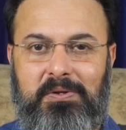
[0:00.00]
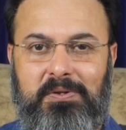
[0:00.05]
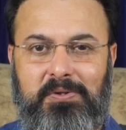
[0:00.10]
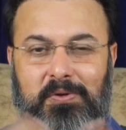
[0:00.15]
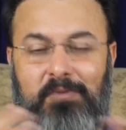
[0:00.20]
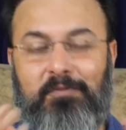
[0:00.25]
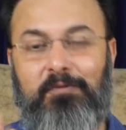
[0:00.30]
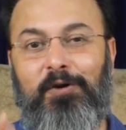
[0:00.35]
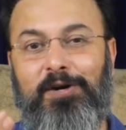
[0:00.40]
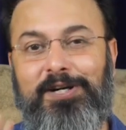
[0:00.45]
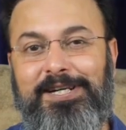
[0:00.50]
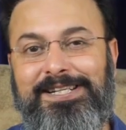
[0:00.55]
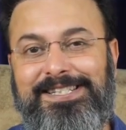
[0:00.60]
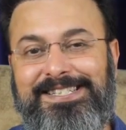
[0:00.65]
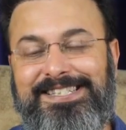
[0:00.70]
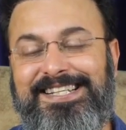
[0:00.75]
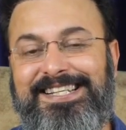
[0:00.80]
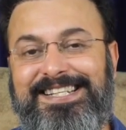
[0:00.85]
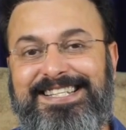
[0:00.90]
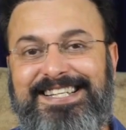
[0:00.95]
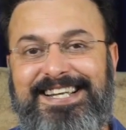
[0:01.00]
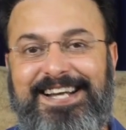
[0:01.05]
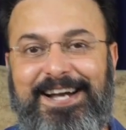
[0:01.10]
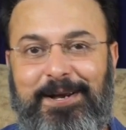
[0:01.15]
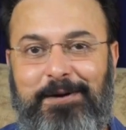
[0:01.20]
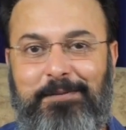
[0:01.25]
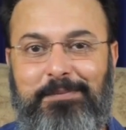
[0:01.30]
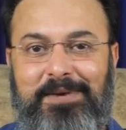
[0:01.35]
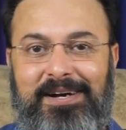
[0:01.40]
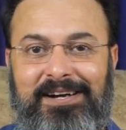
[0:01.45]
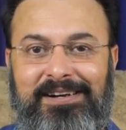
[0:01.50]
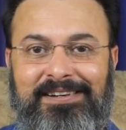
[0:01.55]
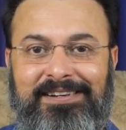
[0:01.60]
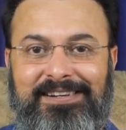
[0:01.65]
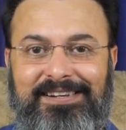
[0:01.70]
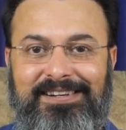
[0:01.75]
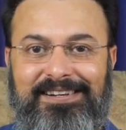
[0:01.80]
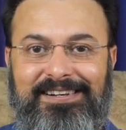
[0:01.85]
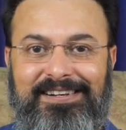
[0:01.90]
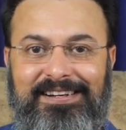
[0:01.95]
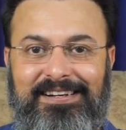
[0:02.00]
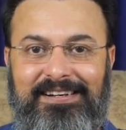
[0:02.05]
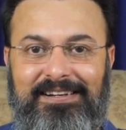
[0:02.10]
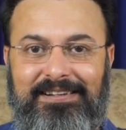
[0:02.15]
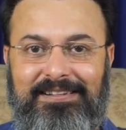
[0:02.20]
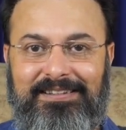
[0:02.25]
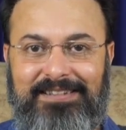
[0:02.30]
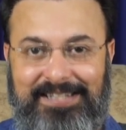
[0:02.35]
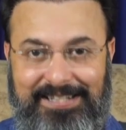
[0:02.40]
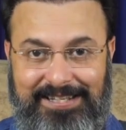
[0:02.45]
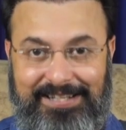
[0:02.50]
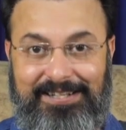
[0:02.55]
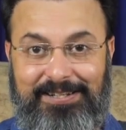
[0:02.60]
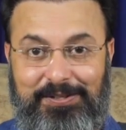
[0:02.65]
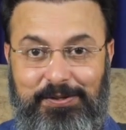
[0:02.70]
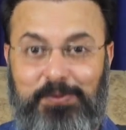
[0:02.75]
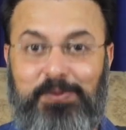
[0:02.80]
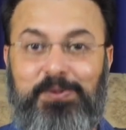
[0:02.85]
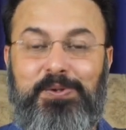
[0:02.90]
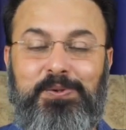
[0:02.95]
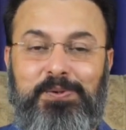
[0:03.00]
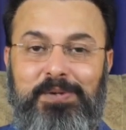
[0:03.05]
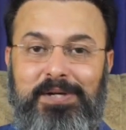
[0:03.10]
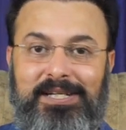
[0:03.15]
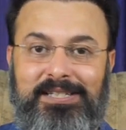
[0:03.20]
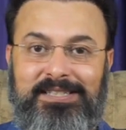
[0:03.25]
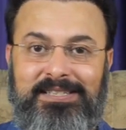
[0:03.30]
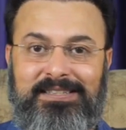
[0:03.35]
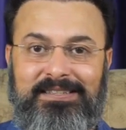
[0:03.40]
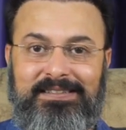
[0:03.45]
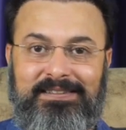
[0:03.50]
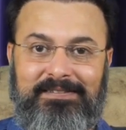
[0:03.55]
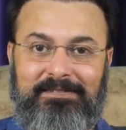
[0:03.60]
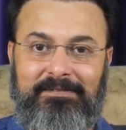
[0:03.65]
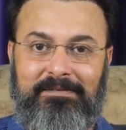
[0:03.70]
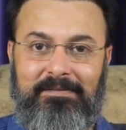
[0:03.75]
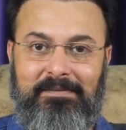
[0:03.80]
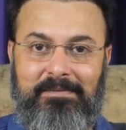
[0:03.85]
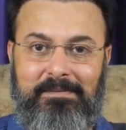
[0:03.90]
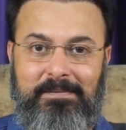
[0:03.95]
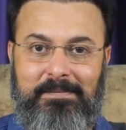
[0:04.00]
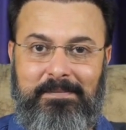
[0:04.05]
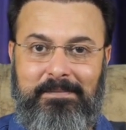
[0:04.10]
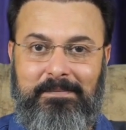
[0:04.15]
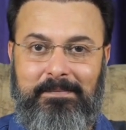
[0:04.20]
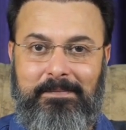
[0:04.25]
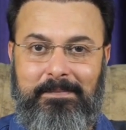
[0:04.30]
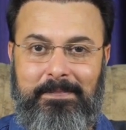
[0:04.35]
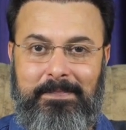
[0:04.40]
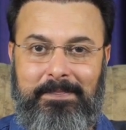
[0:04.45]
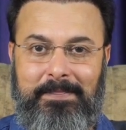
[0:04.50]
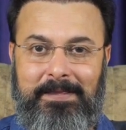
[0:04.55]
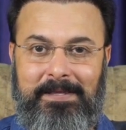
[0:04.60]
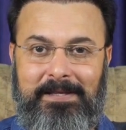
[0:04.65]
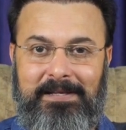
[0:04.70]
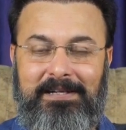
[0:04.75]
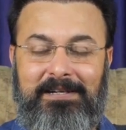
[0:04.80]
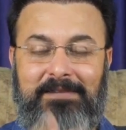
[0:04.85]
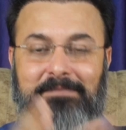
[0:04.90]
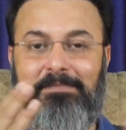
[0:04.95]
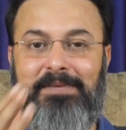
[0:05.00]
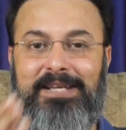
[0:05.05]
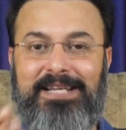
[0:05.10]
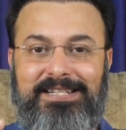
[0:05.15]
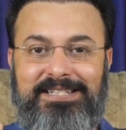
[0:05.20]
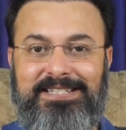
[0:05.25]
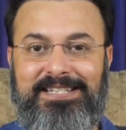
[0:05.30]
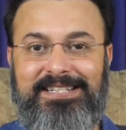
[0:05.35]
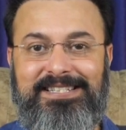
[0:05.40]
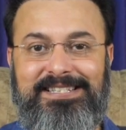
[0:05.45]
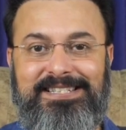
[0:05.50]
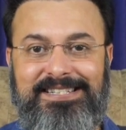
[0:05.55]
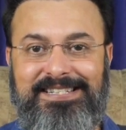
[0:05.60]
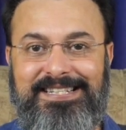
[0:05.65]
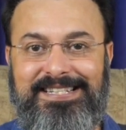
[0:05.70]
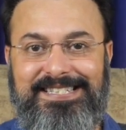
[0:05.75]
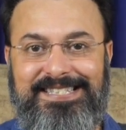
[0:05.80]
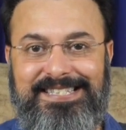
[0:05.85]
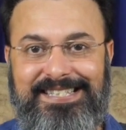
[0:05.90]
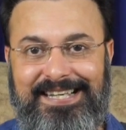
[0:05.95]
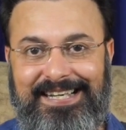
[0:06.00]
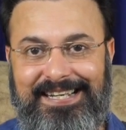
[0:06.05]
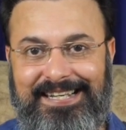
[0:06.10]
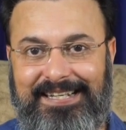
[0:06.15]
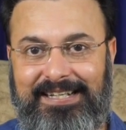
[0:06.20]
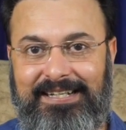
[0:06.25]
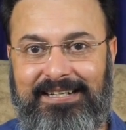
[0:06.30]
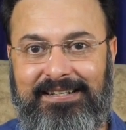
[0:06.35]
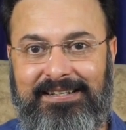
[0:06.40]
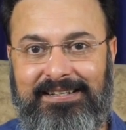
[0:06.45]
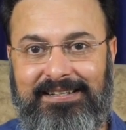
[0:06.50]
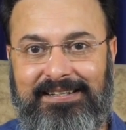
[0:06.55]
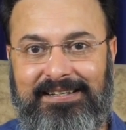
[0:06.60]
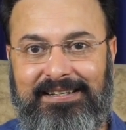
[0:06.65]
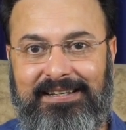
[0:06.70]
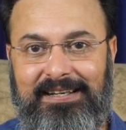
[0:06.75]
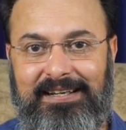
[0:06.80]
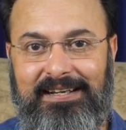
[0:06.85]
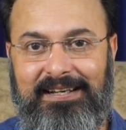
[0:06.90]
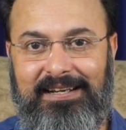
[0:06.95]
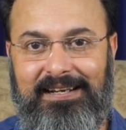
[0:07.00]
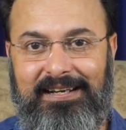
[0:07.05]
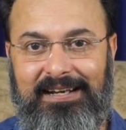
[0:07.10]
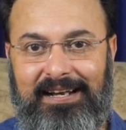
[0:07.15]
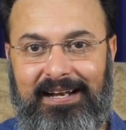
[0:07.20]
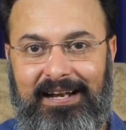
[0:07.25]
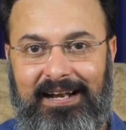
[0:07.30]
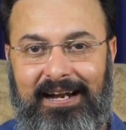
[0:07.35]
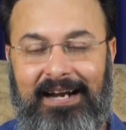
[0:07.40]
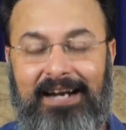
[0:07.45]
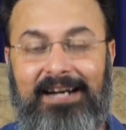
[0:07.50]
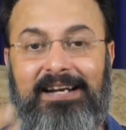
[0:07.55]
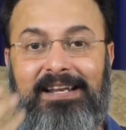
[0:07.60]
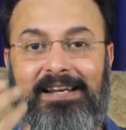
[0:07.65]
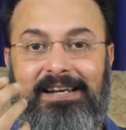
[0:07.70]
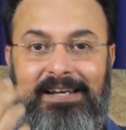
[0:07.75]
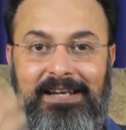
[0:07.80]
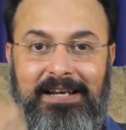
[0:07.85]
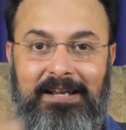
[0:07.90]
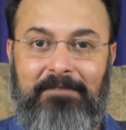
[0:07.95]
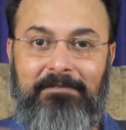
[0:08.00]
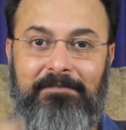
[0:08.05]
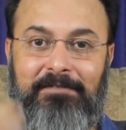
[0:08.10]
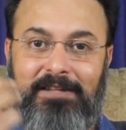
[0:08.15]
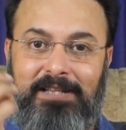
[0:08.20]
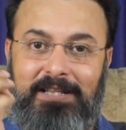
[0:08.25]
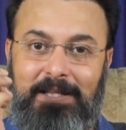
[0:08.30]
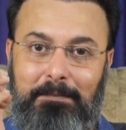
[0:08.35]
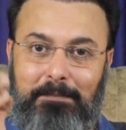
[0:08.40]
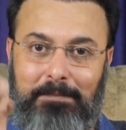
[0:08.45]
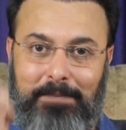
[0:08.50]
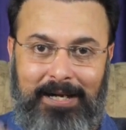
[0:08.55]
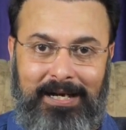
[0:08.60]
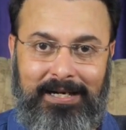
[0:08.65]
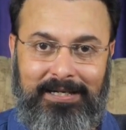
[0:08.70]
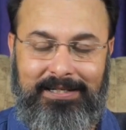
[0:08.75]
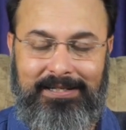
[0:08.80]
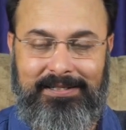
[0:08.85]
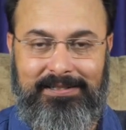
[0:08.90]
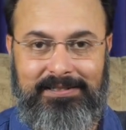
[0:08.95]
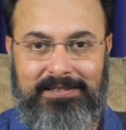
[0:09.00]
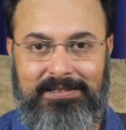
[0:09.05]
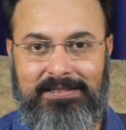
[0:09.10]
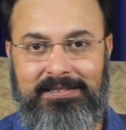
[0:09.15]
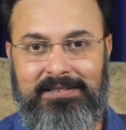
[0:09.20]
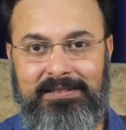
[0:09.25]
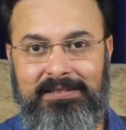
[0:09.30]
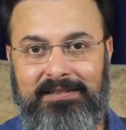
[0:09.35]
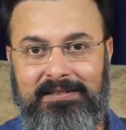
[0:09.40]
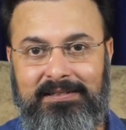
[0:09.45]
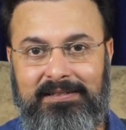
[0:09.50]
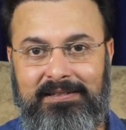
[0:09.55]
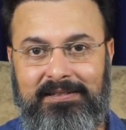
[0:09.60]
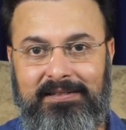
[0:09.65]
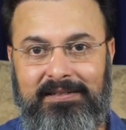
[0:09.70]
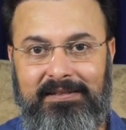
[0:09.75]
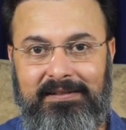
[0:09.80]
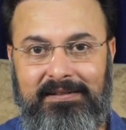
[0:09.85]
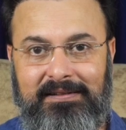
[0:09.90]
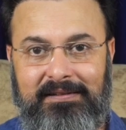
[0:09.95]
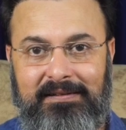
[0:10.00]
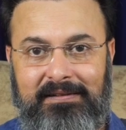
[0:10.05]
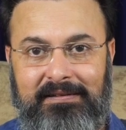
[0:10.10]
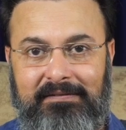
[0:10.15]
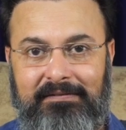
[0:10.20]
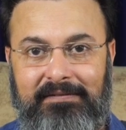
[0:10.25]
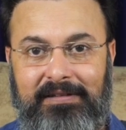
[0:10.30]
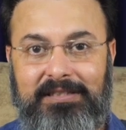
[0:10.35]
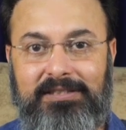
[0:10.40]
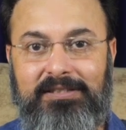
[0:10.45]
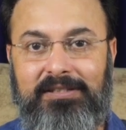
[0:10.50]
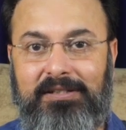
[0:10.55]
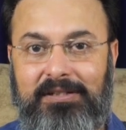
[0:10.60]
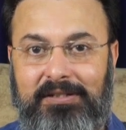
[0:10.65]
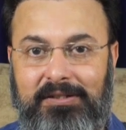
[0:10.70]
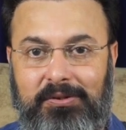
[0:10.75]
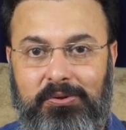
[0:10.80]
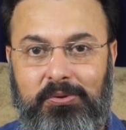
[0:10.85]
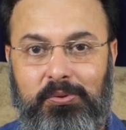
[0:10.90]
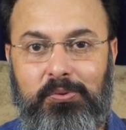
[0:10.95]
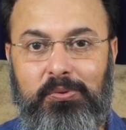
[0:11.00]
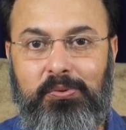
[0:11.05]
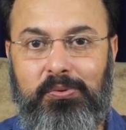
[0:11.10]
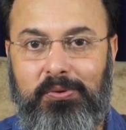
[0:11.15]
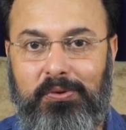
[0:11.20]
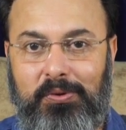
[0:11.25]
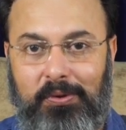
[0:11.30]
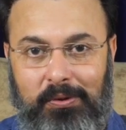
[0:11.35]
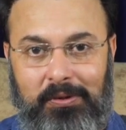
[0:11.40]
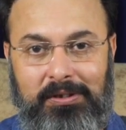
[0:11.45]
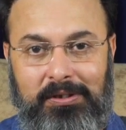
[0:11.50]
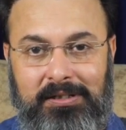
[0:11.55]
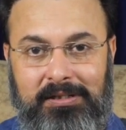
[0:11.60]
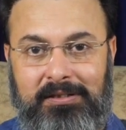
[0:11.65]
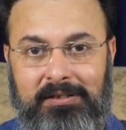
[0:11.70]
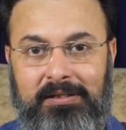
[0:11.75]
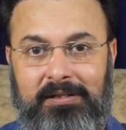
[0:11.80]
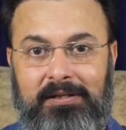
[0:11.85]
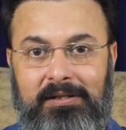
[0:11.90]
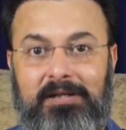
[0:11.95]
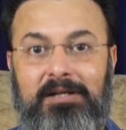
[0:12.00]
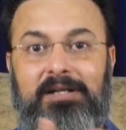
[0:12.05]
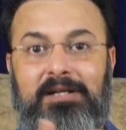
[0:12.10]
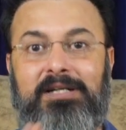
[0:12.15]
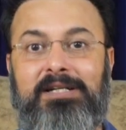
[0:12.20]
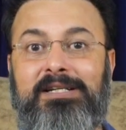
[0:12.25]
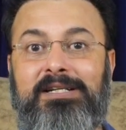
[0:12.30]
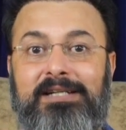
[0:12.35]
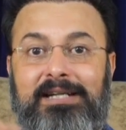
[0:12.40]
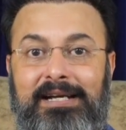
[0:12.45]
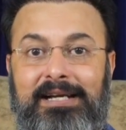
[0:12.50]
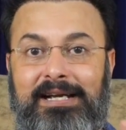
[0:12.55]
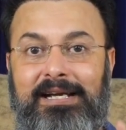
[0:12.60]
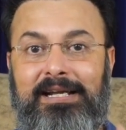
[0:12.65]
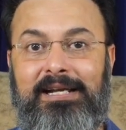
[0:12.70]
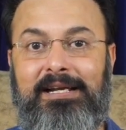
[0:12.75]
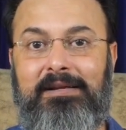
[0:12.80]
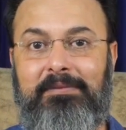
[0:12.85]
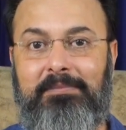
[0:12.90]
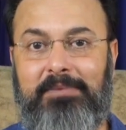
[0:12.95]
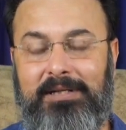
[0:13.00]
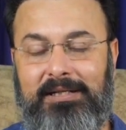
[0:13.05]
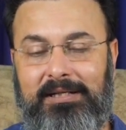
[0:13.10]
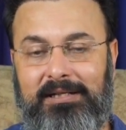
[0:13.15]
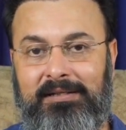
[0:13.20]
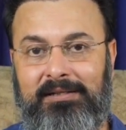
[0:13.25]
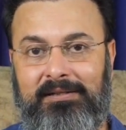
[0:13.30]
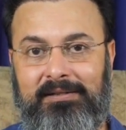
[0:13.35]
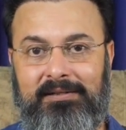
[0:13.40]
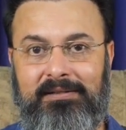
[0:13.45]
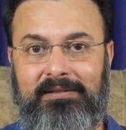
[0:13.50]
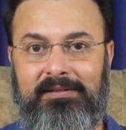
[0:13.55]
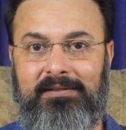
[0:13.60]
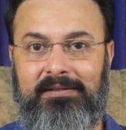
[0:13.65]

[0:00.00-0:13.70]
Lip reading: So what does this karma thing do to us? It makes us decide and live with the patterns which do not hurt anybody